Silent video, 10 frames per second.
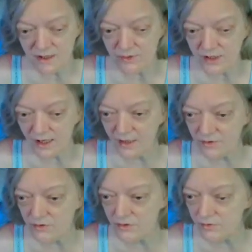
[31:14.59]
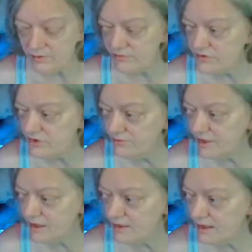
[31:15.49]
I would have had her in a room for 2
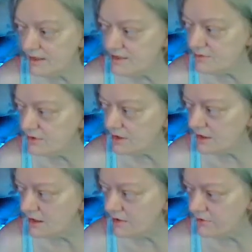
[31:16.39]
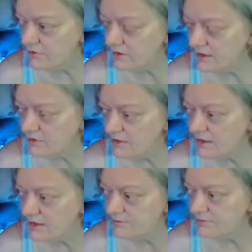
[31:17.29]
fucking days and wouldn't let her
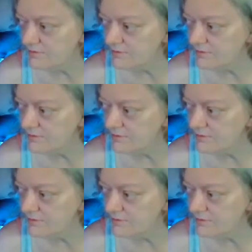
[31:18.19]
leave.